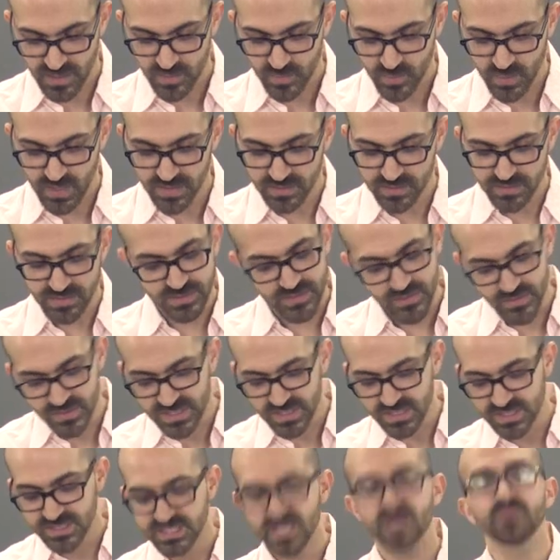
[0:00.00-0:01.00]
Well,
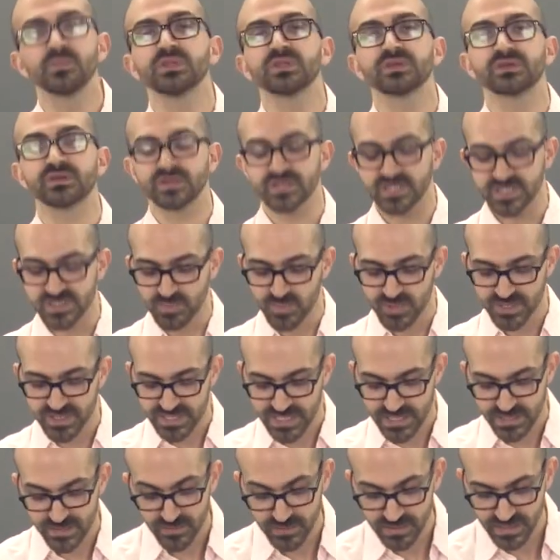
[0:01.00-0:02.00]
using Tumblr is
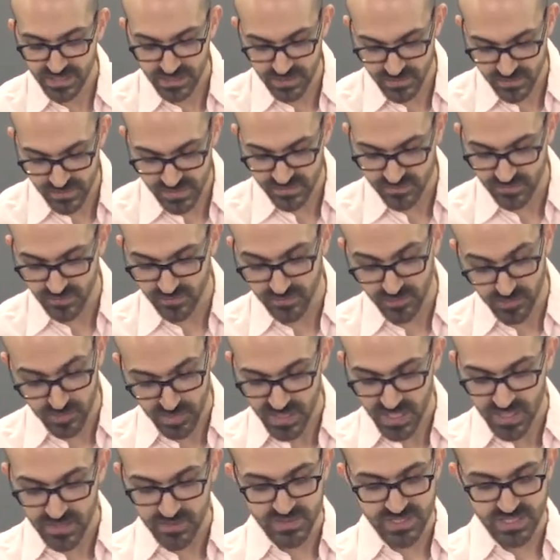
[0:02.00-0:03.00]
particularly useful for
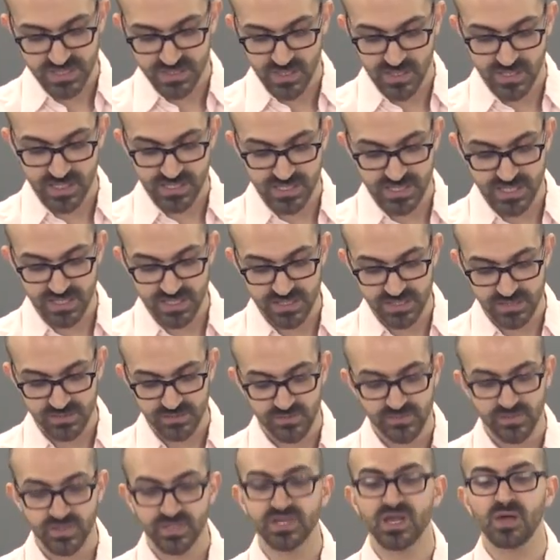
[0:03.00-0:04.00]
planners and architects
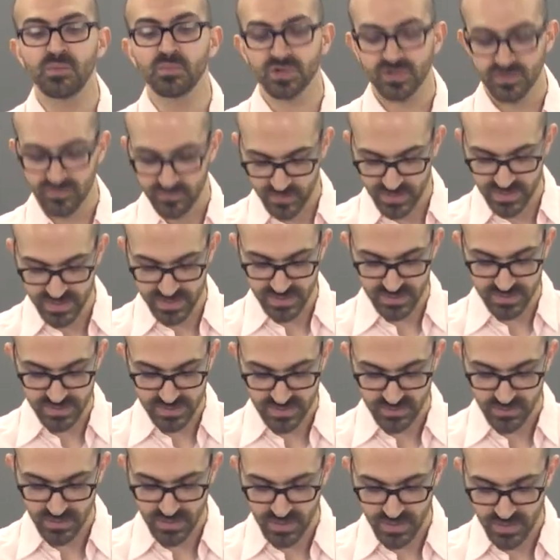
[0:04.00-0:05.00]
for a number of
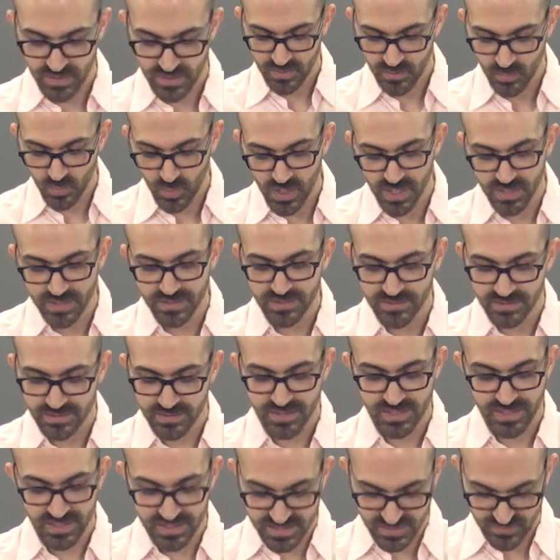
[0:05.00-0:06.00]
reasons. One,
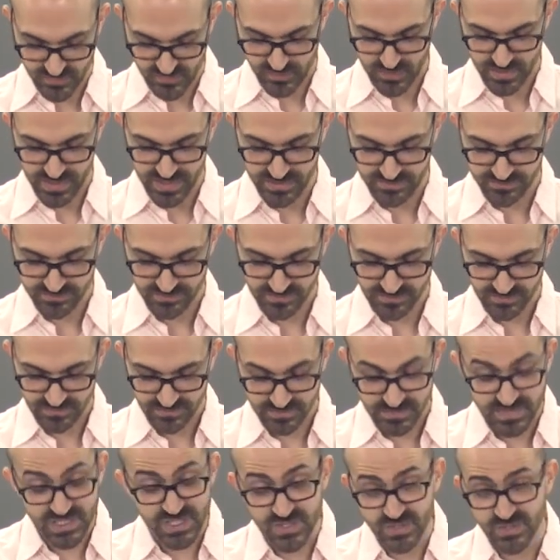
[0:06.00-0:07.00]
it's free.
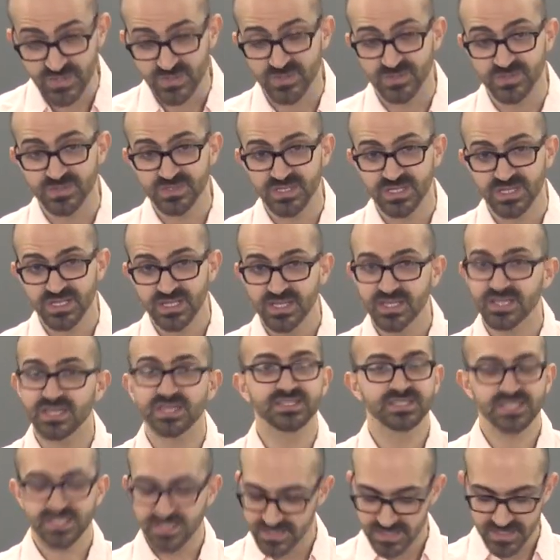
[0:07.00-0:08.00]
Two,
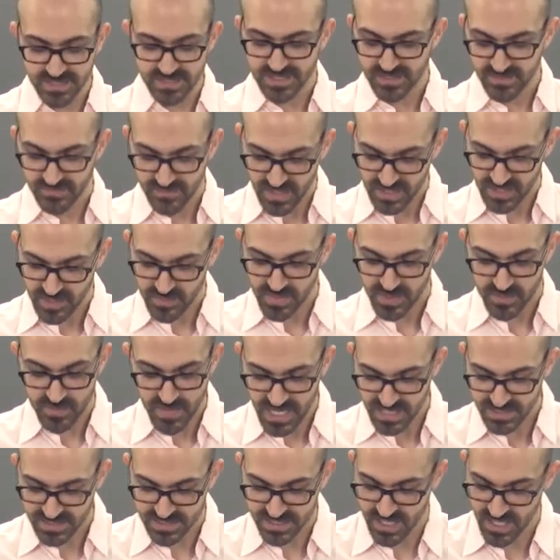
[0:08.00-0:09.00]
it's easy to develop and
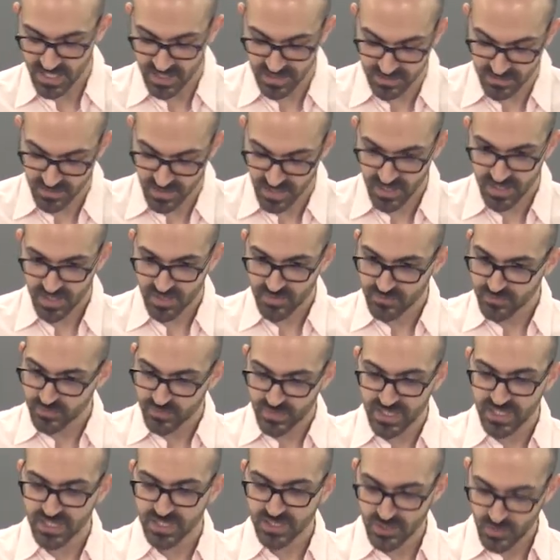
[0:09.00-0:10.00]
maintain,
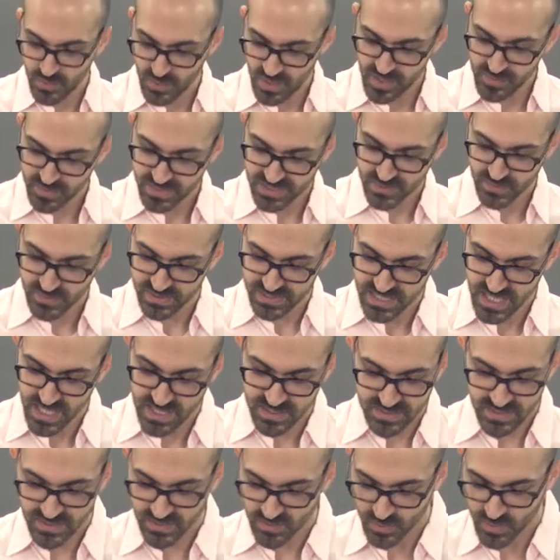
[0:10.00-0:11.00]
freeing you up to
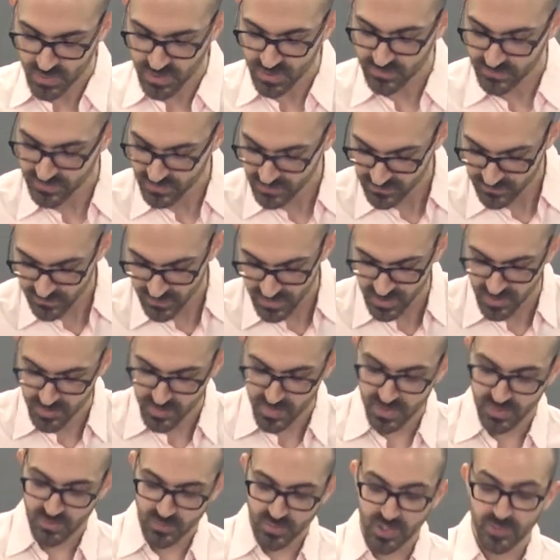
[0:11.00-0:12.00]
attend to the work of your
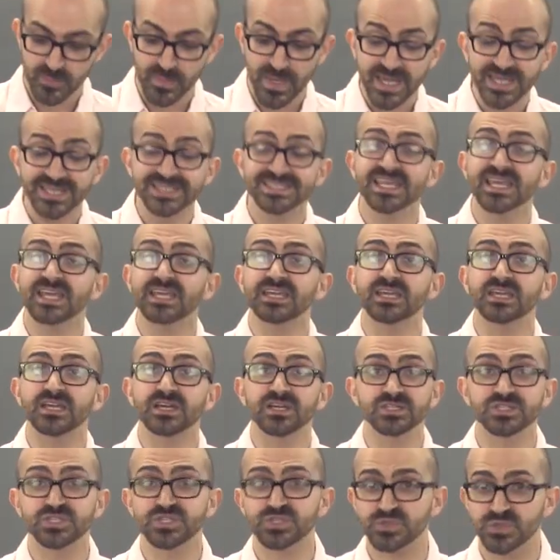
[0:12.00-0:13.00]
firm while maintaining
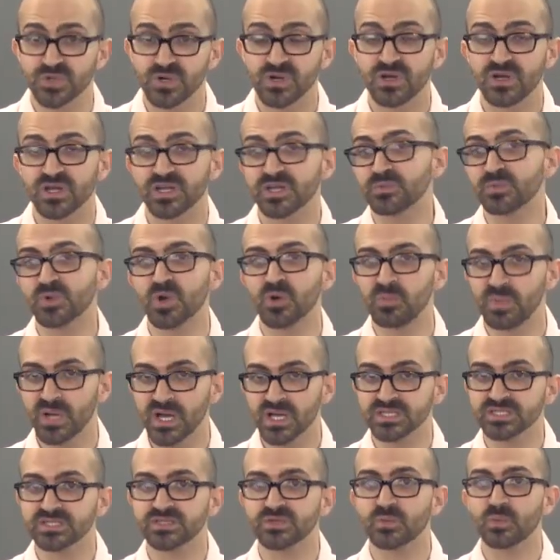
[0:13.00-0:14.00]
a strong and
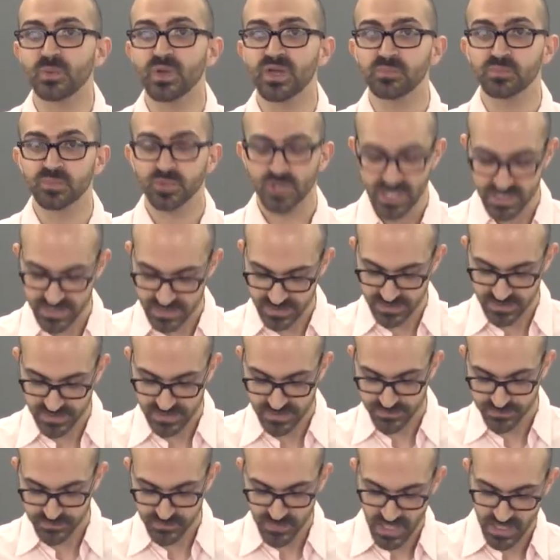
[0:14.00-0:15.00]
robust web
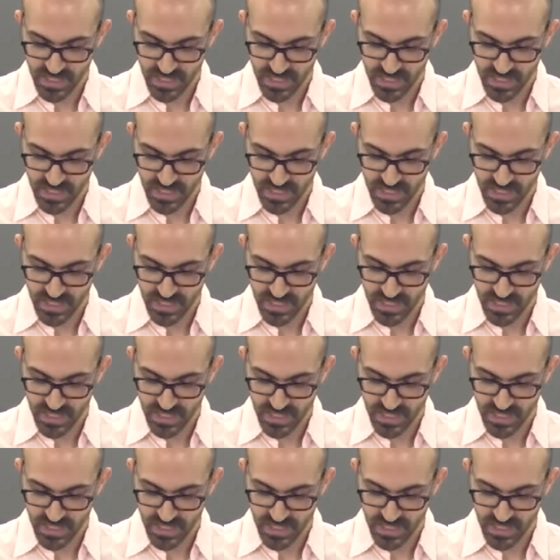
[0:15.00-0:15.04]
presence.